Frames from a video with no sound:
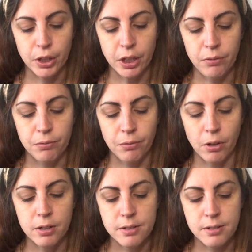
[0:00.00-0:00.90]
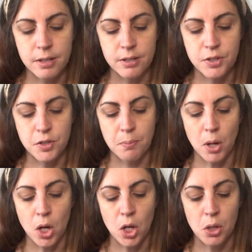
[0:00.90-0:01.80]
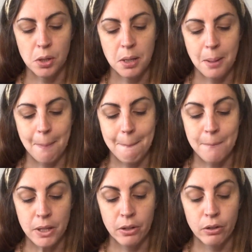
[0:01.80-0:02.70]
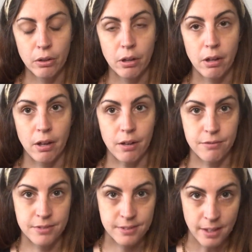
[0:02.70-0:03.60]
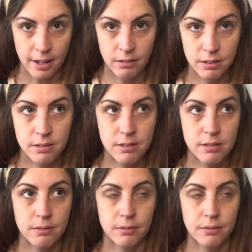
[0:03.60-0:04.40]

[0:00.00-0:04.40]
confronts its small mill of silence.